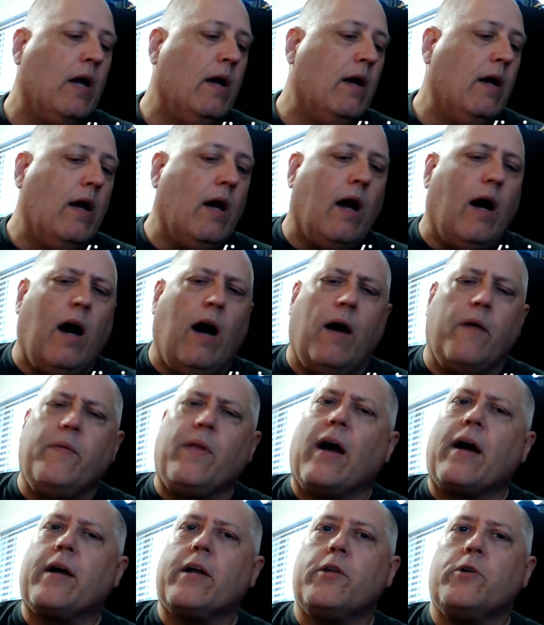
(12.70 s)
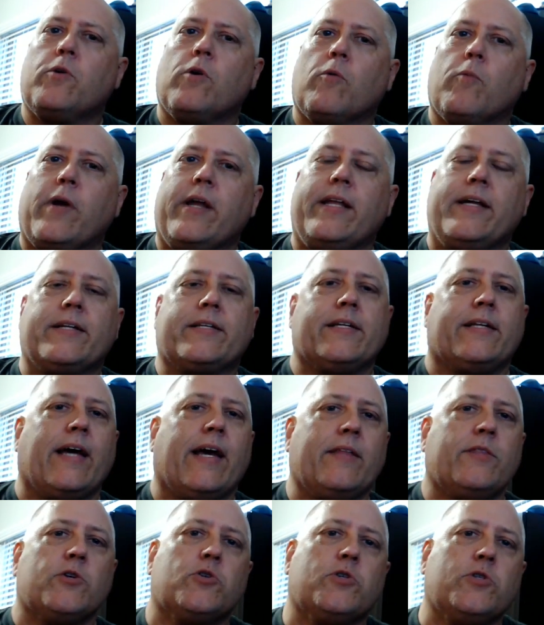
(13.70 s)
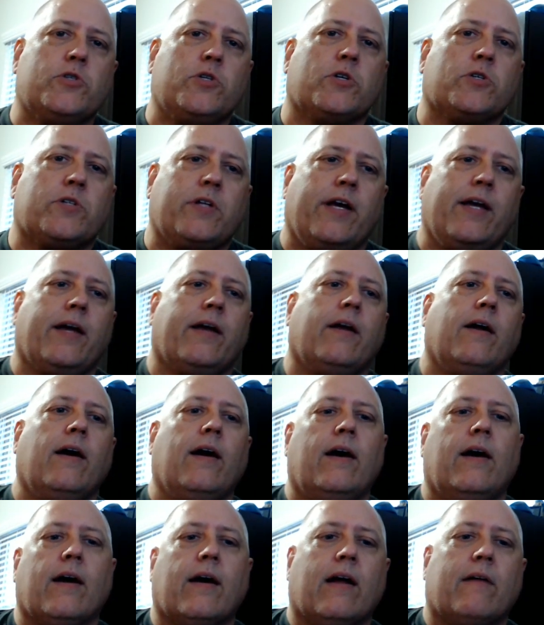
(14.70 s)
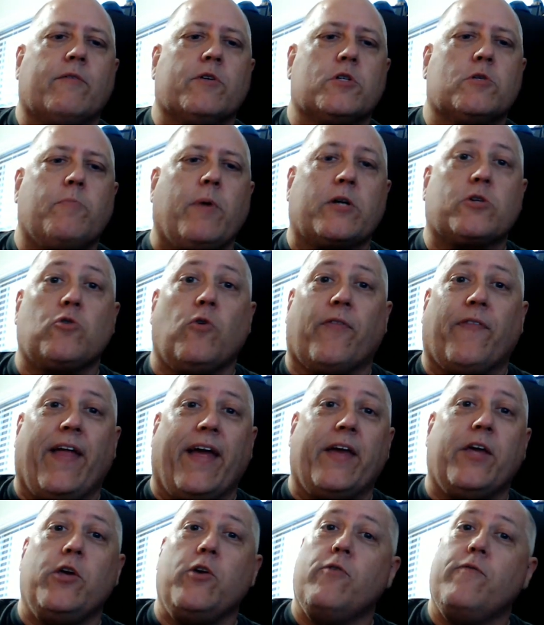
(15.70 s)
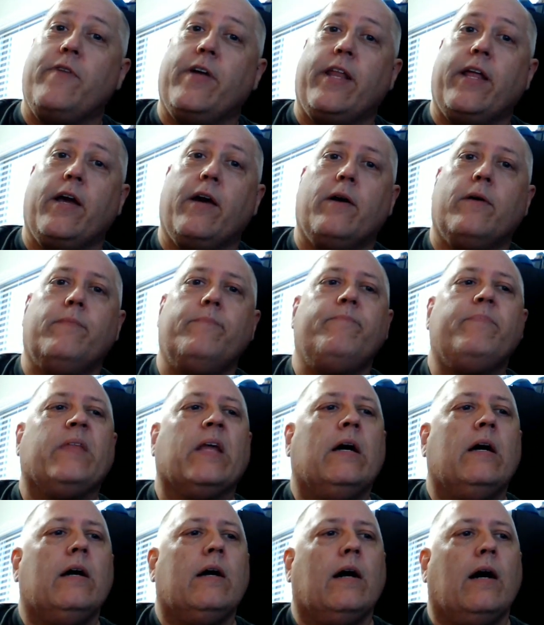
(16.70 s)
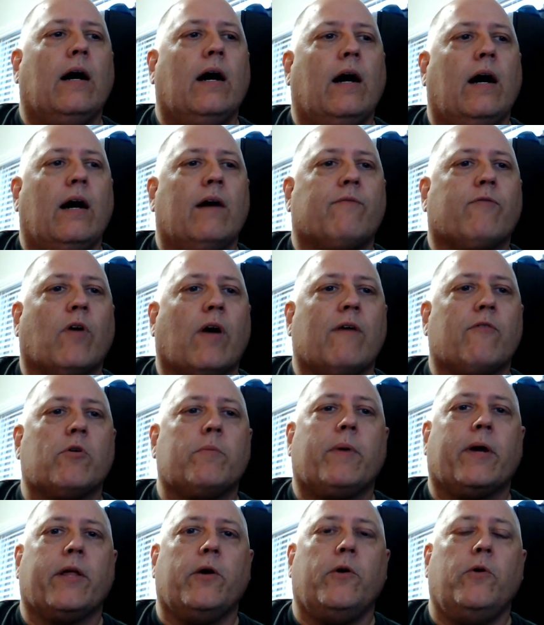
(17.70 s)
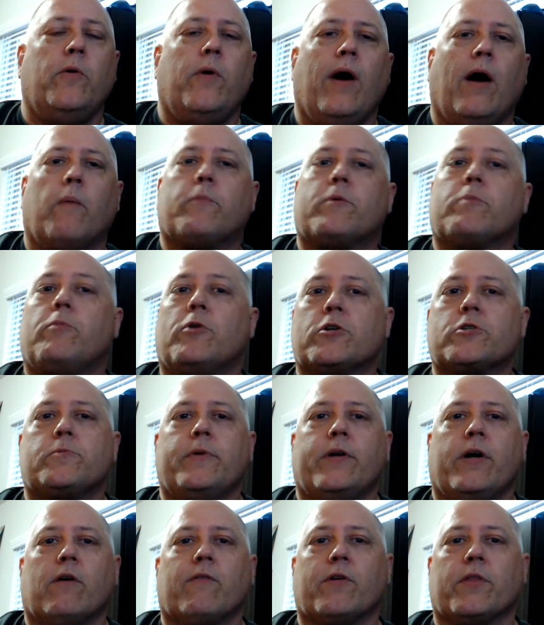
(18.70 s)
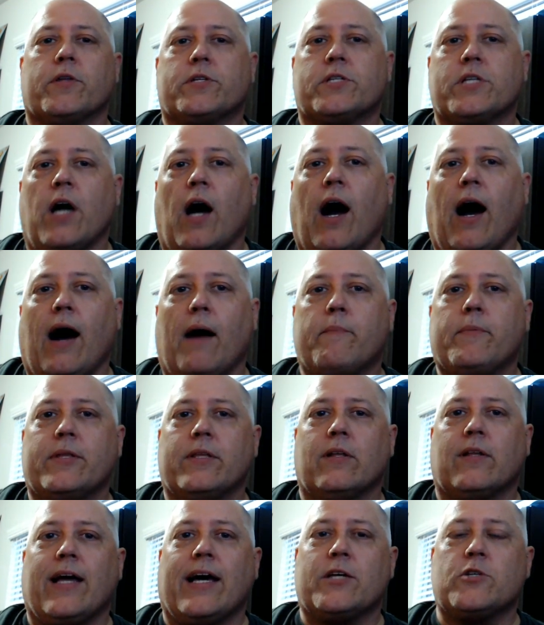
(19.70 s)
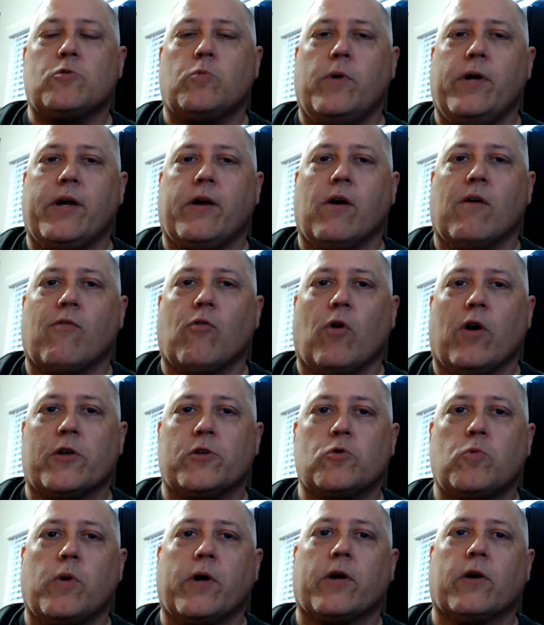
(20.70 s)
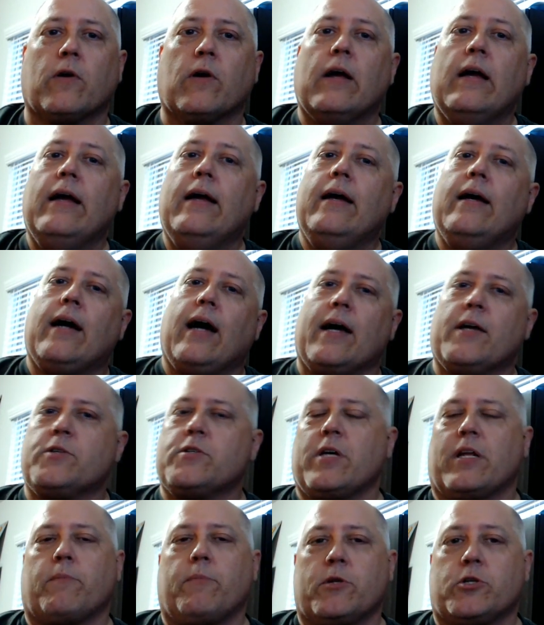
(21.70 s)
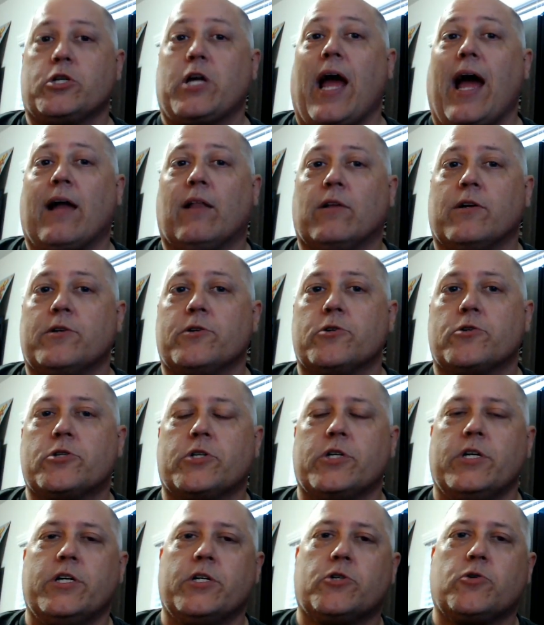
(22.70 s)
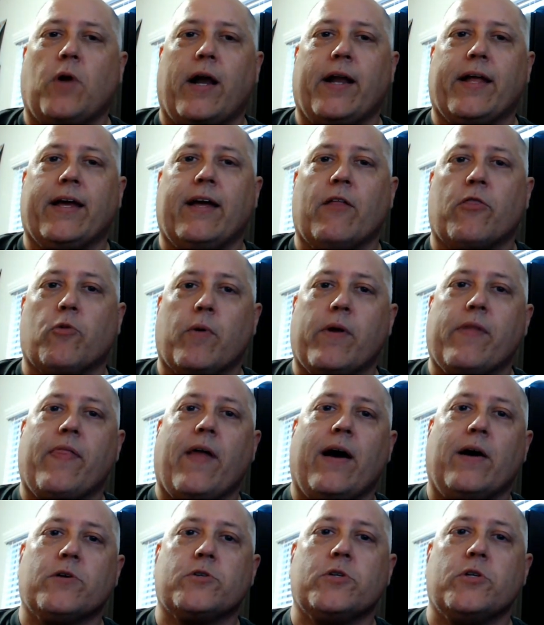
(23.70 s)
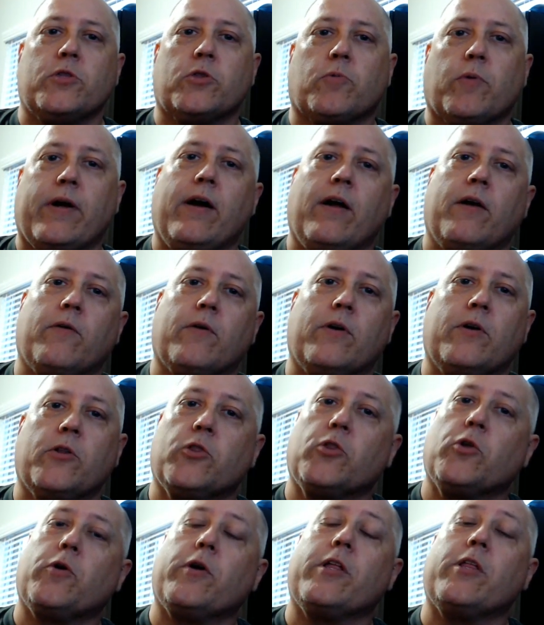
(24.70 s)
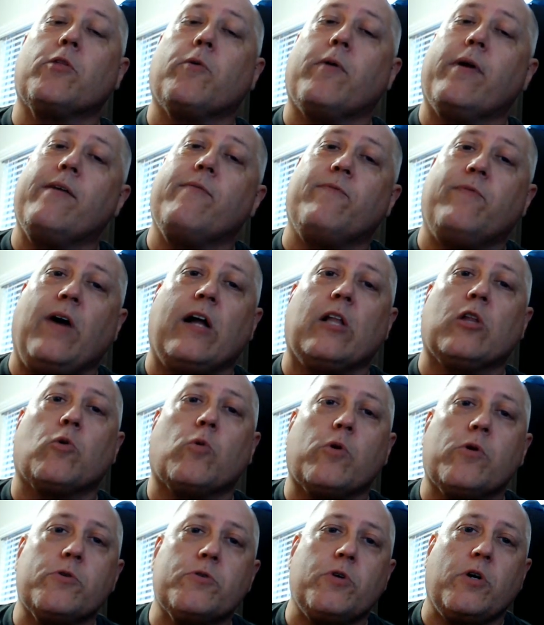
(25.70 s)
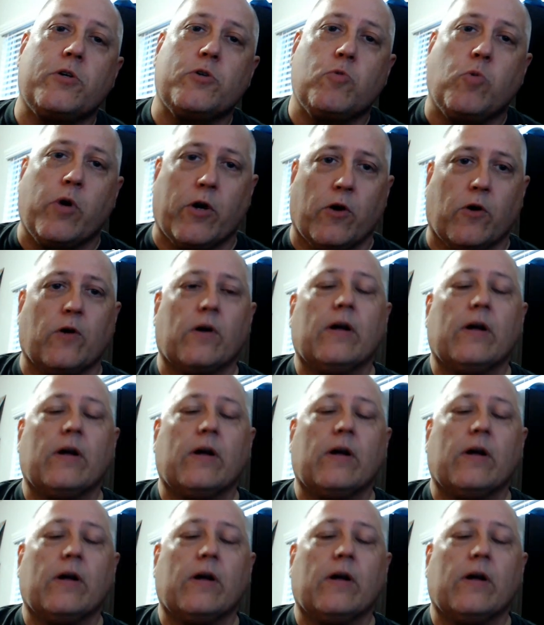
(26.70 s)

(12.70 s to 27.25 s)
Not going to do a reading today. This is just a kind of a special thank you video for everybody who helped push me over the top in the last week over on Twitter. I set up a challenge to try to get 3,333 followers on Twitter.